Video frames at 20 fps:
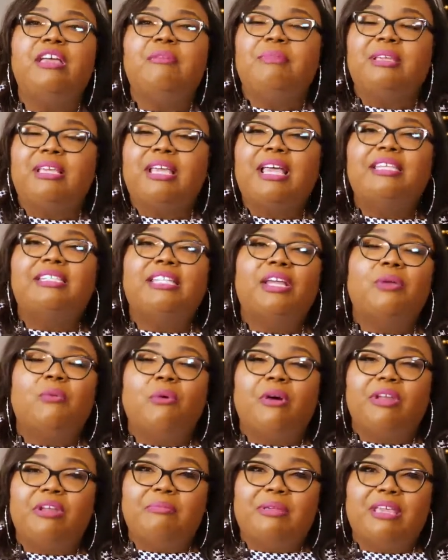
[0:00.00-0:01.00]
because they
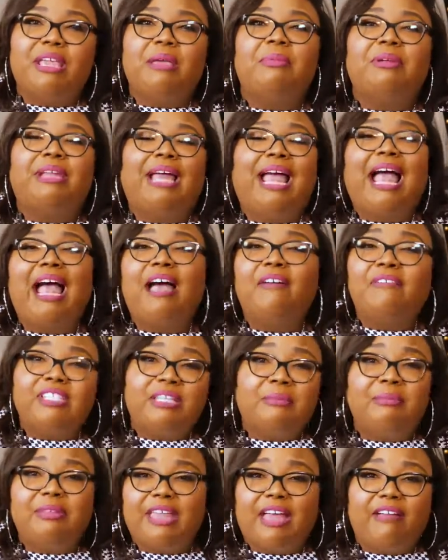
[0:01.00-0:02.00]
want to be able to have
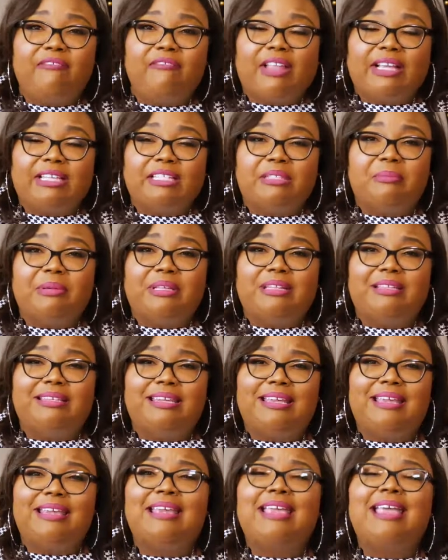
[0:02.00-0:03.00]
some of that
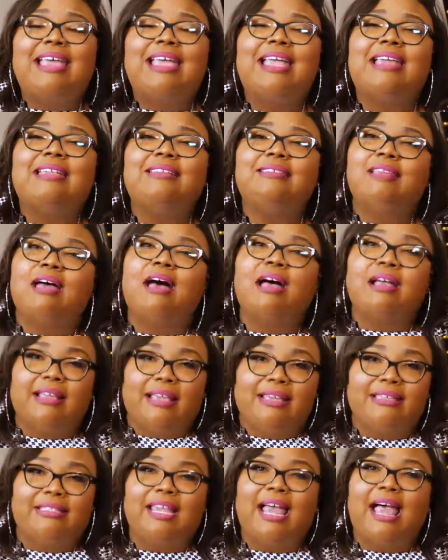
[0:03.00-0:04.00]
flexibility and not
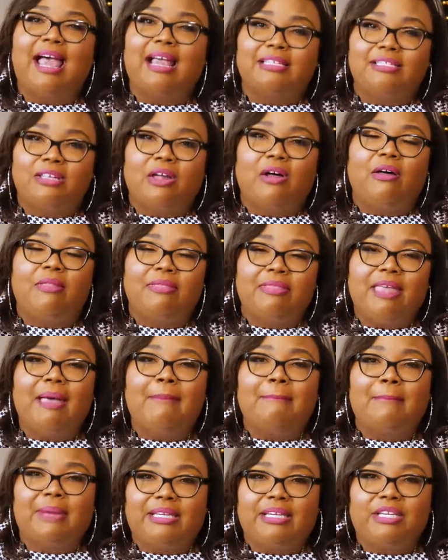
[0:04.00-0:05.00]
get taxed on
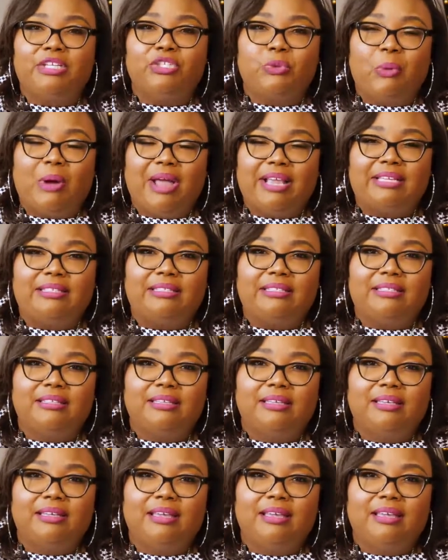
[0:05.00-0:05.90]
that money twice.